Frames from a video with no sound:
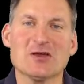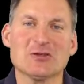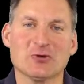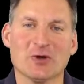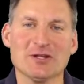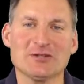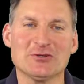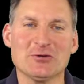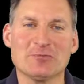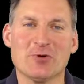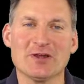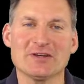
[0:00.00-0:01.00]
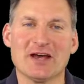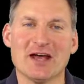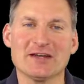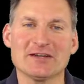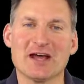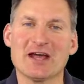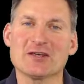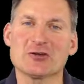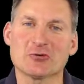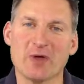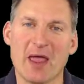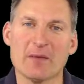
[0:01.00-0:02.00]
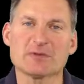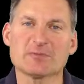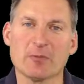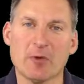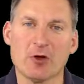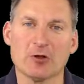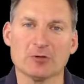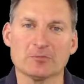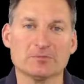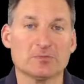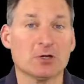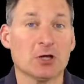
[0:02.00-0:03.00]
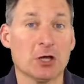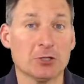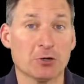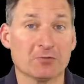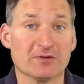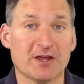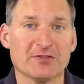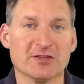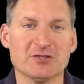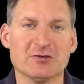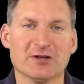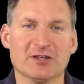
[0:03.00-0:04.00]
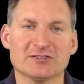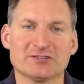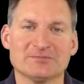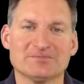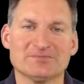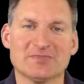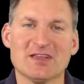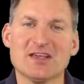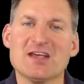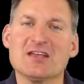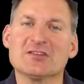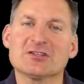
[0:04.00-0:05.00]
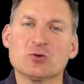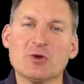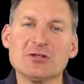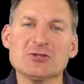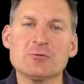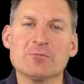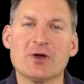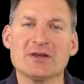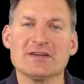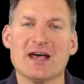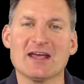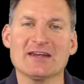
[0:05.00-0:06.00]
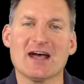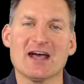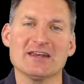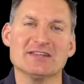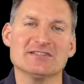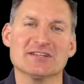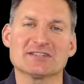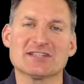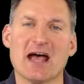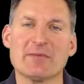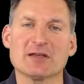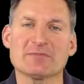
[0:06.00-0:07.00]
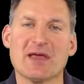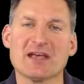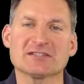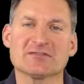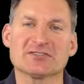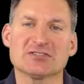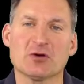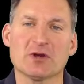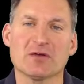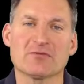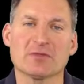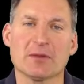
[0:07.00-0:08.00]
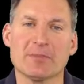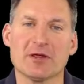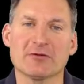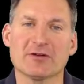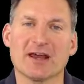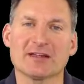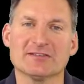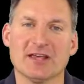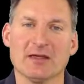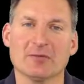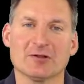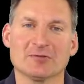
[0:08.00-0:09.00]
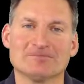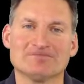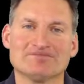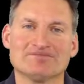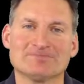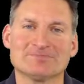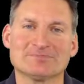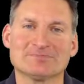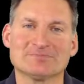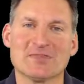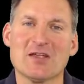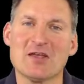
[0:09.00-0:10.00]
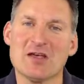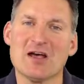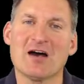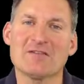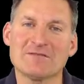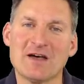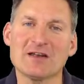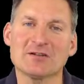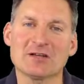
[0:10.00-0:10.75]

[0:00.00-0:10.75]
22.99 grams per mole. Don't forget the units. The 22.99 is the atomic mass of sodium from the periodic table. A final